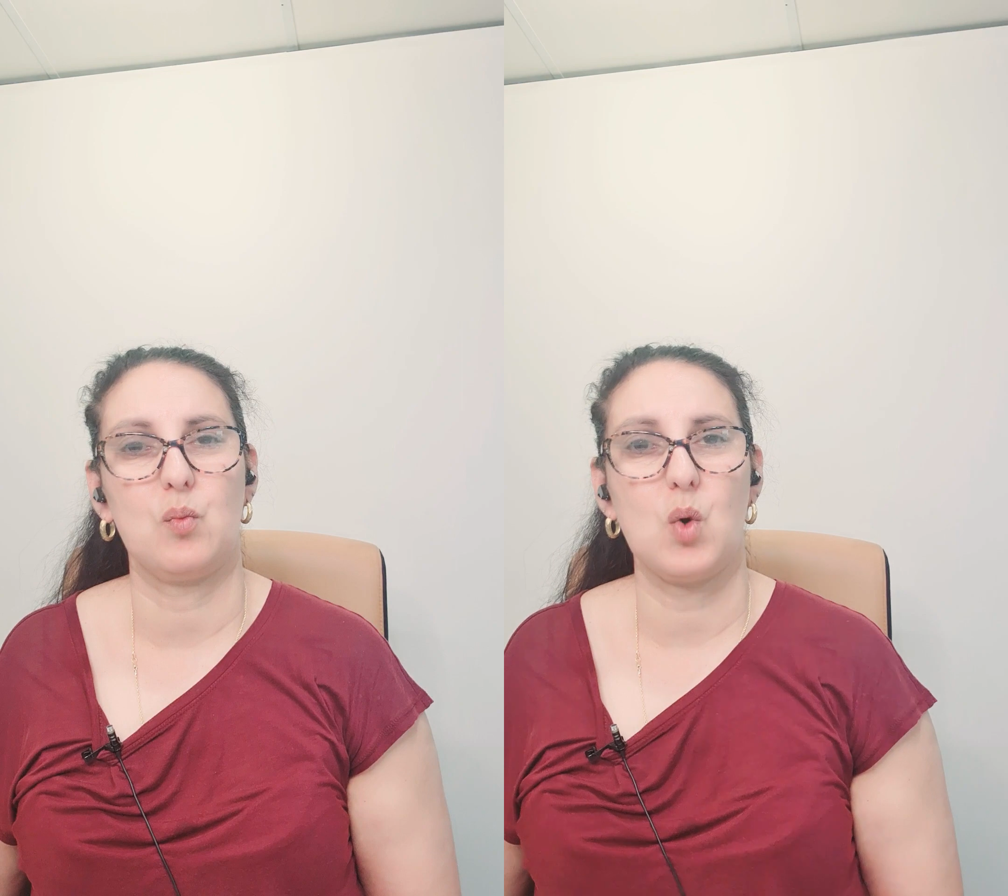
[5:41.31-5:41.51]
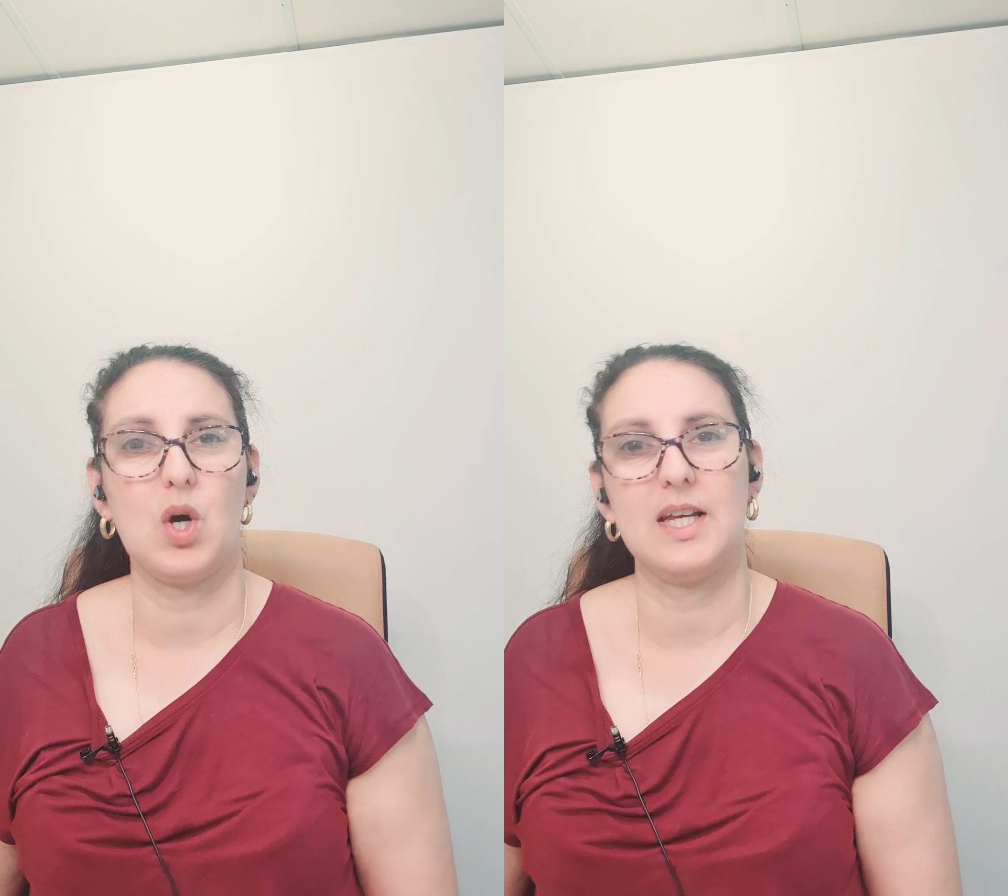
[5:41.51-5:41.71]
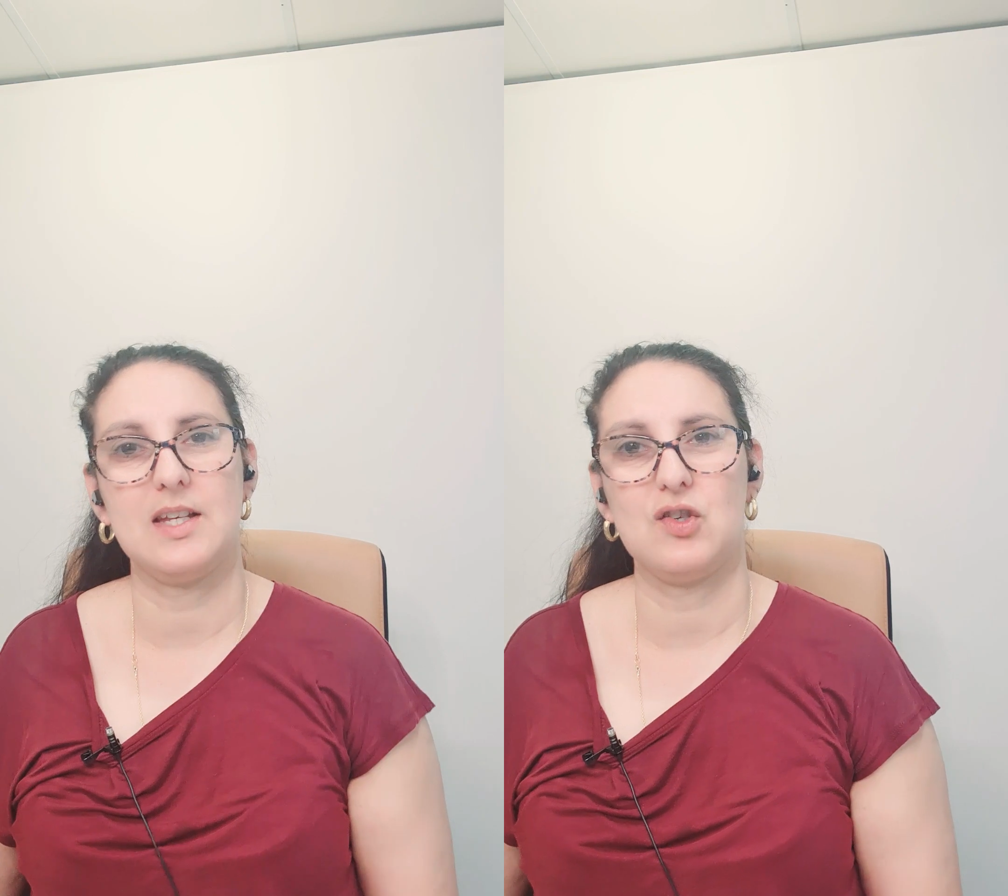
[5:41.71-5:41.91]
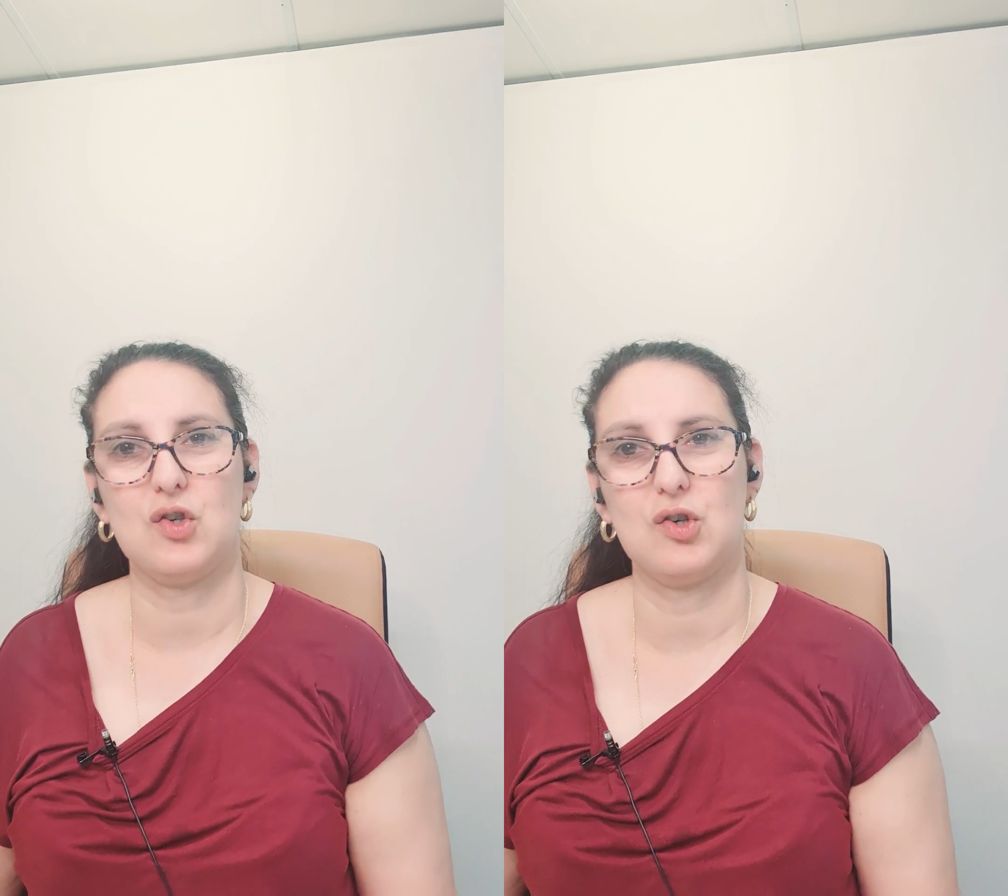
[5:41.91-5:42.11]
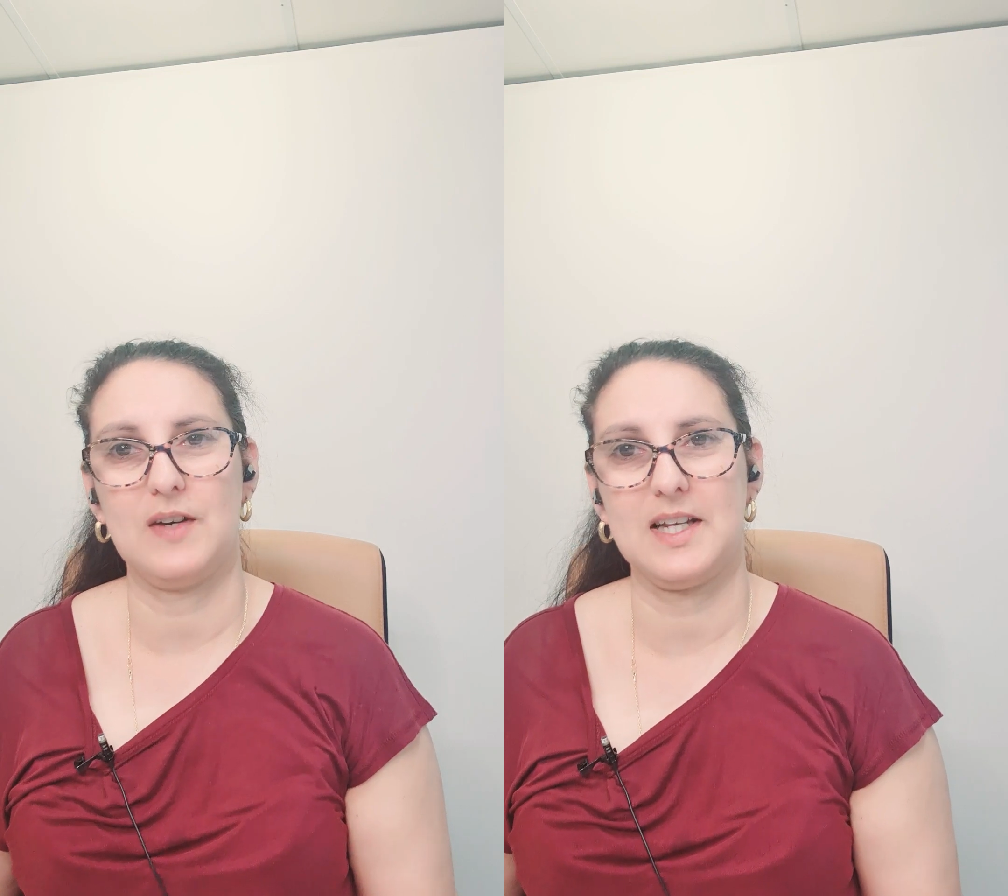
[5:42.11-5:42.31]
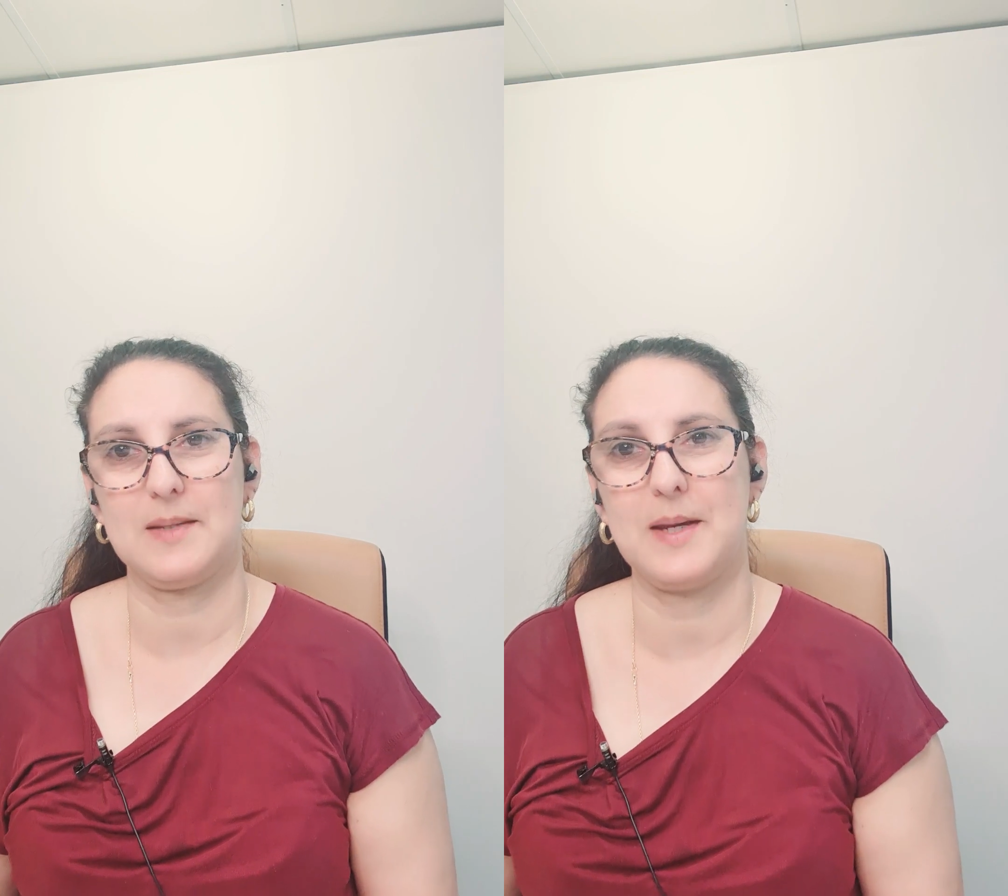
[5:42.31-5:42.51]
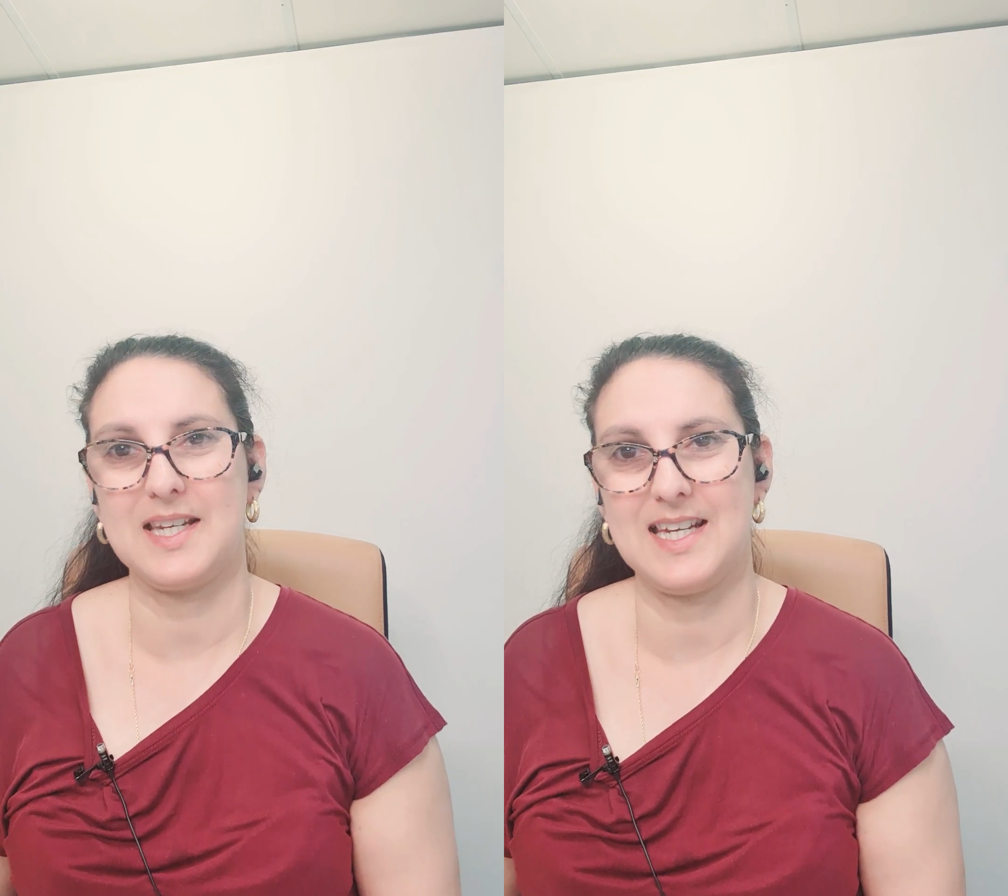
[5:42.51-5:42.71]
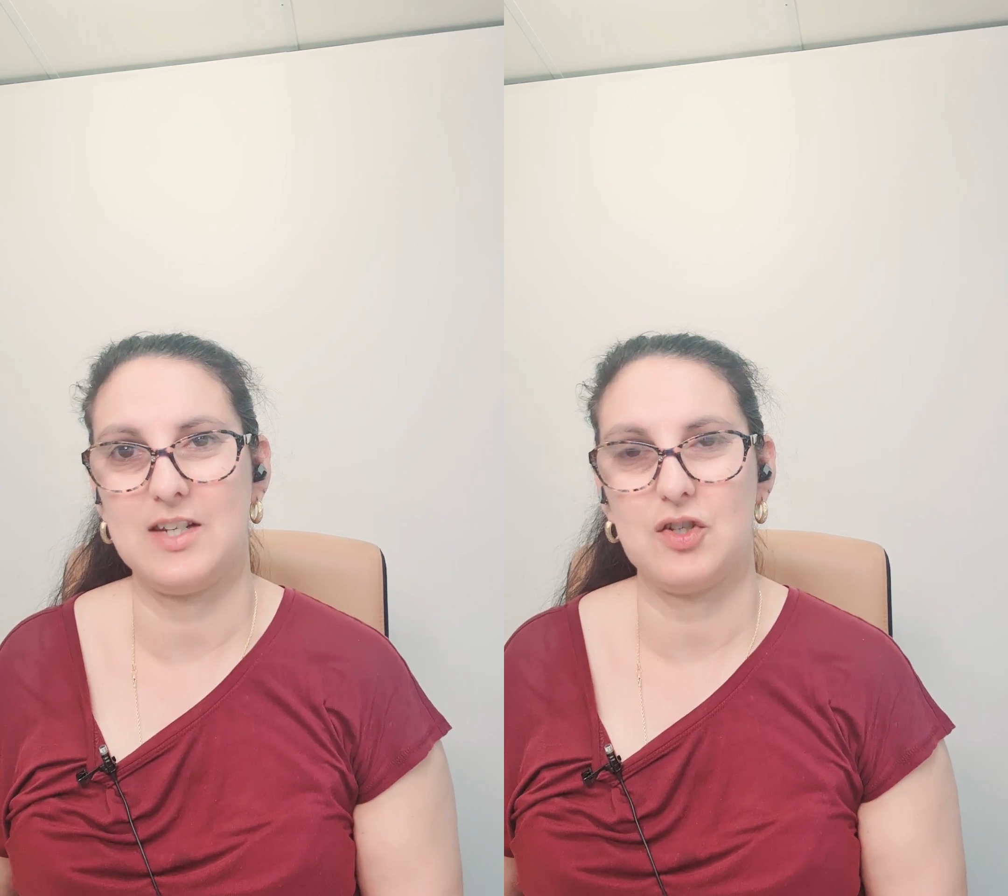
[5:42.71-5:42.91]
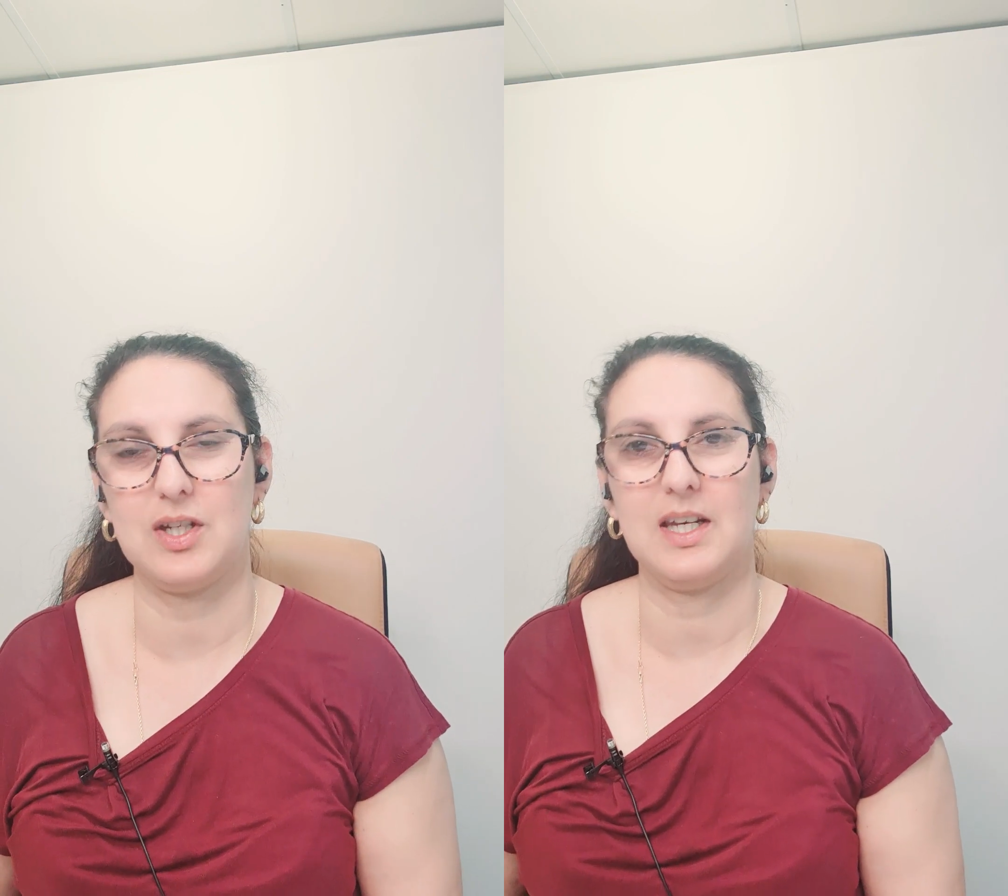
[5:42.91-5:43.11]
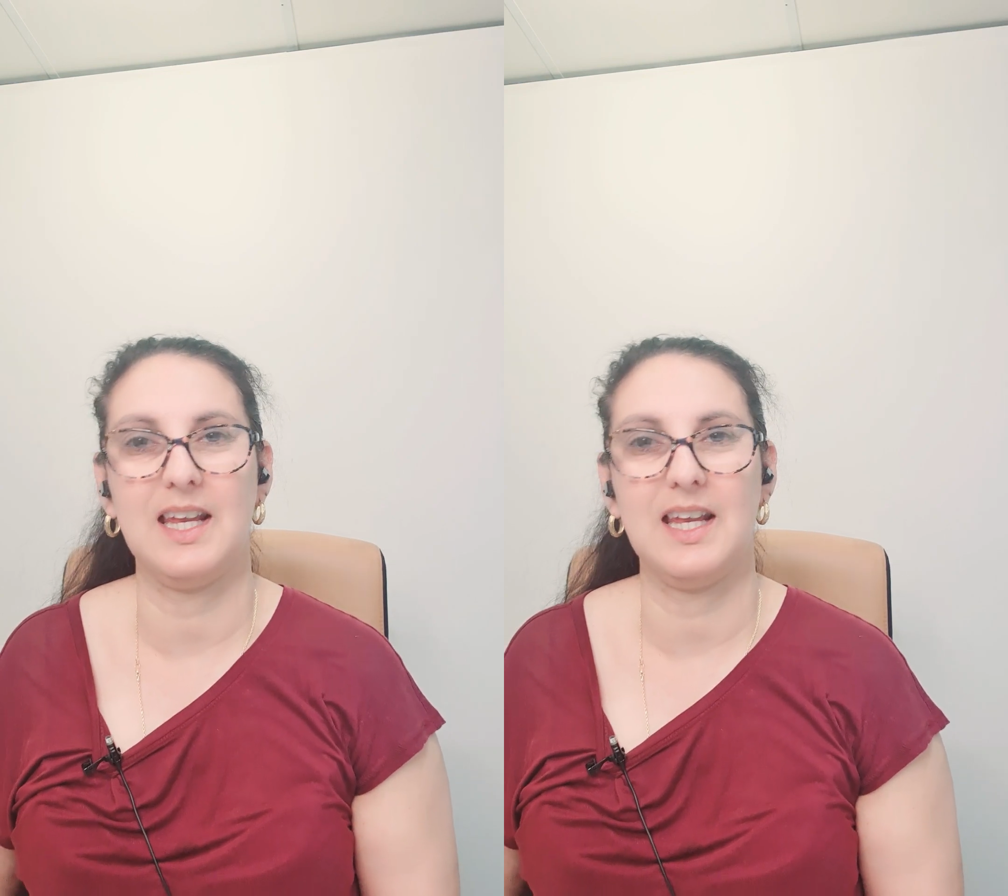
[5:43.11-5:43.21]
what is your expectation